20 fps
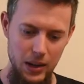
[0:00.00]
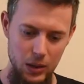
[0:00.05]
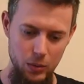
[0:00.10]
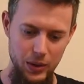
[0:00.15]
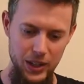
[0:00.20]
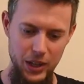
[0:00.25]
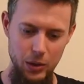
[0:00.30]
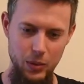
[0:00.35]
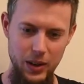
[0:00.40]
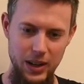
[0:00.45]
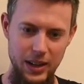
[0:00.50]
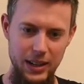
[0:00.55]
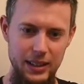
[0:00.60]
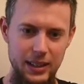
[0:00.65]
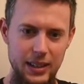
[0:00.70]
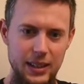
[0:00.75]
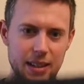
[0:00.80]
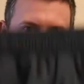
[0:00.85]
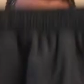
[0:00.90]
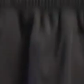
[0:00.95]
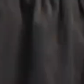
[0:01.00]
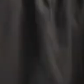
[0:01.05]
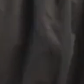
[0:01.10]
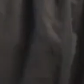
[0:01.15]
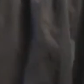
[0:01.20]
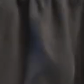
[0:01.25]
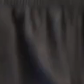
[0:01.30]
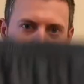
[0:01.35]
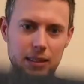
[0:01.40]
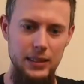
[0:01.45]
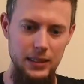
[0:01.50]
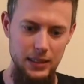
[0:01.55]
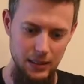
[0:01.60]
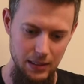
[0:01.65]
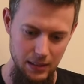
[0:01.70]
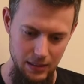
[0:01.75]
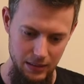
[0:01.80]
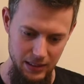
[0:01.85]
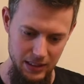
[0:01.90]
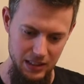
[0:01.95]
when you're wearing these,
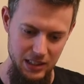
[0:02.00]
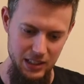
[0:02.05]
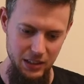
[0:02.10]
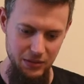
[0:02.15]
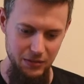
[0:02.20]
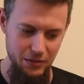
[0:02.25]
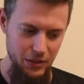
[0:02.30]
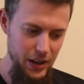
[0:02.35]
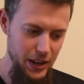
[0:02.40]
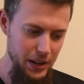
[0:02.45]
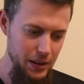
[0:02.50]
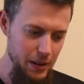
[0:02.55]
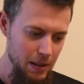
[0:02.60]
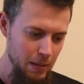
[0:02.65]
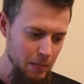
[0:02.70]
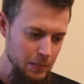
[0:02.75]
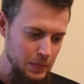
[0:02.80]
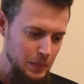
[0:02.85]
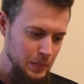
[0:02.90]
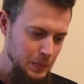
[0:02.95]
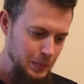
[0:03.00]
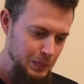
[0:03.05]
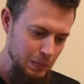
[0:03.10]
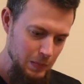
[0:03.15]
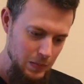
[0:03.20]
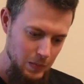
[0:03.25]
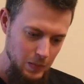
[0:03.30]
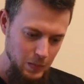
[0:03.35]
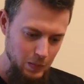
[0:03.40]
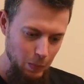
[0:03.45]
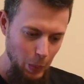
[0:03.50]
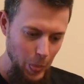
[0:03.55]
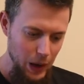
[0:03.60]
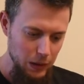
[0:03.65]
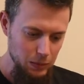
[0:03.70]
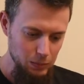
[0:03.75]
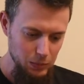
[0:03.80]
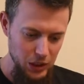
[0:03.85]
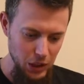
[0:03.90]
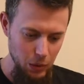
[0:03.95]
this is the front.
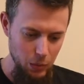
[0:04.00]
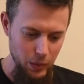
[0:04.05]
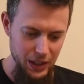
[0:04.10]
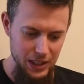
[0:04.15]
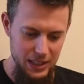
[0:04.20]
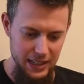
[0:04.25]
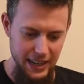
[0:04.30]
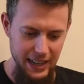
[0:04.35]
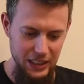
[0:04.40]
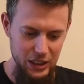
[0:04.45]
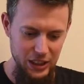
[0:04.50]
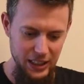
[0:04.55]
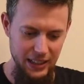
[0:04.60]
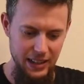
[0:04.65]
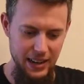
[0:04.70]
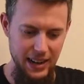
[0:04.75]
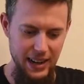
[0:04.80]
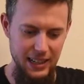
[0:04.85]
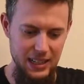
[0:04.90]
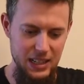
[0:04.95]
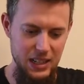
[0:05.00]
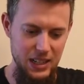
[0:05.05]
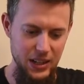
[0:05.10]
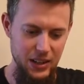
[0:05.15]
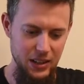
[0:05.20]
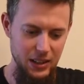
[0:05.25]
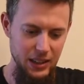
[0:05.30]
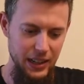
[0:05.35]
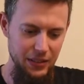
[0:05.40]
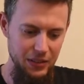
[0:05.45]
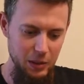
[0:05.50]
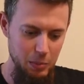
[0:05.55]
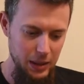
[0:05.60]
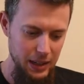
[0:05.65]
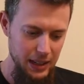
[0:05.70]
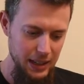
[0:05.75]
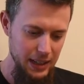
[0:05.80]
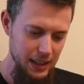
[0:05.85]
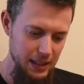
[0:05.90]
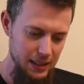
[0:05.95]
So one is actually next to your left
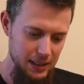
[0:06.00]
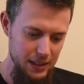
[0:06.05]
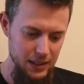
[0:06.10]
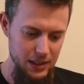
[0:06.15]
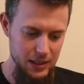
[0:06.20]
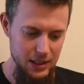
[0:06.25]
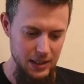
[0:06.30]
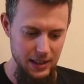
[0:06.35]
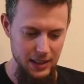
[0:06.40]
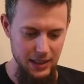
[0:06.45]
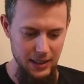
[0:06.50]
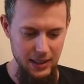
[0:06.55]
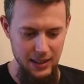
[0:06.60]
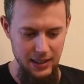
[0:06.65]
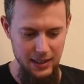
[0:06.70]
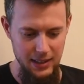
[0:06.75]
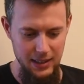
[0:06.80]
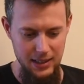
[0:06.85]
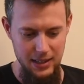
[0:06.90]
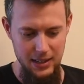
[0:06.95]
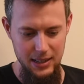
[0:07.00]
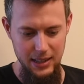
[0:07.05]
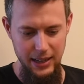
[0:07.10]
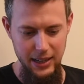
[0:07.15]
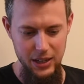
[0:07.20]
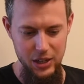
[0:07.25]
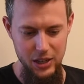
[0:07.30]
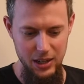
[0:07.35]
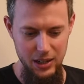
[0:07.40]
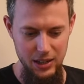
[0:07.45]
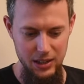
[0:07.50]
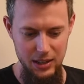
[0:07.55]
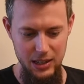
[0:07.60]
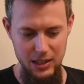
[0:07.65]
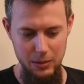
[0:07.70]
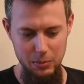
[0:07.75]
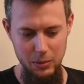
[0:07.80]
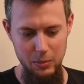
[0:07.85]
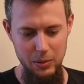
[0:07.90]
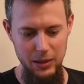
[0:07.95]
pocket. There's a hidden stash
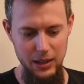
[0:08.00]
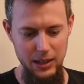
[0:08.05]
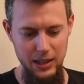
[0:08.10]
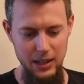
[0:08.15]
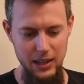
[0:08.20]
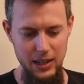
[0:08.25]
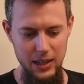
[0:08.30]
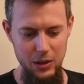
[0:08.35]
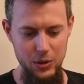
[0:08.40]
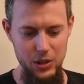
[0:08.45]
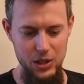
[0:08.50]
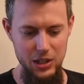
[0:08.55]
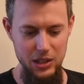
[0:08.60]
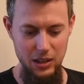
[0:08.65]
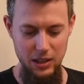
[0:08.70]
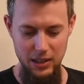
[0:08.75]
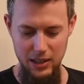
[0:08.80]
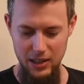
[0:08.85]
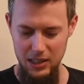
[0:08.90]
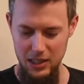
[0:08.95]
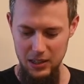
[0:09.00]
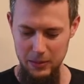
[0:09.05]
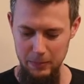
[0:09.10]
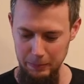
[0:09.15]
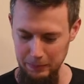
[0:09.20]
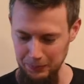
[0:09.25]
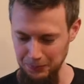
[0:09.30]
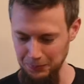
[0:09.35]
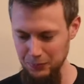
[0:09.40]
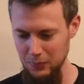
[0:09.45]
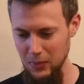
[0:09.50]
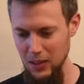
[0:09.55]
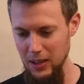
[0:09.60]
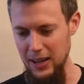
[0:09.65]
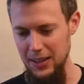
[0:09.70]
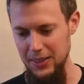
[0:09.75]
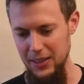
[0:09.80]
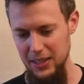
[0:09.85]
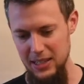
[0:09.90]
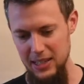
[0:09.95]
zipper pocket here, which is awesome.
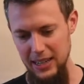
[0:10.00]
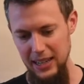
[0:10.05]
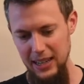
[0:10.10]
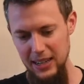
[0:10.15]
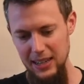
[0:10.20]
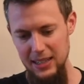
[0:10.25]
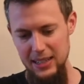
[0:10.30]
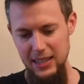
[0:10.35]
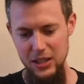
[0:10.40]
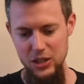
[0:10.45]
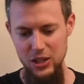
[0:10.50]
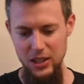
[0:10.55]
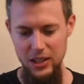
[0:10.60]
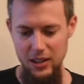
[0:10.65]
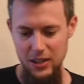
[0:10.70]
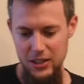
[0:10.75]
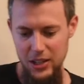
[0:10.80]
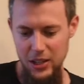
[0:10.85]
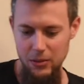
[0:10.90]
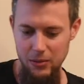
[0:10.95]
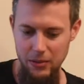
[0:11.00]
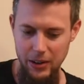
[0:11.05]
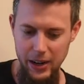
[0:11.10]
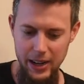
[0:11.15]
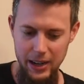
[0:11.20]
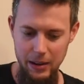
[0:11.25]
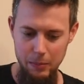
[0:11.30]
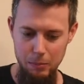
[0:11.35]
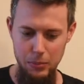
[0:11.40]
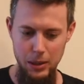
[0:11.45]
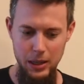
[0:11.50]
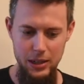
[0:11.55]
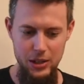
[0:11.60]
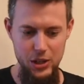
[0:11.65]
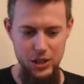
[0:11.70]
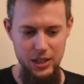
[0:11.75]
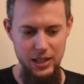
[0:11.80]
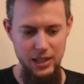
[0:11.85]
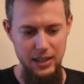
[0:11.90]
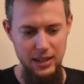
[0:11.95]
And the second is actually on your right butt
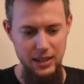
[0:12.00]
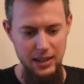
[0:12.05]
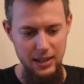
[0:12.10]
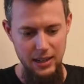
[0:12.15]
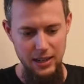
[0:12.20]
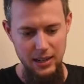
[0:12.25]
cheek.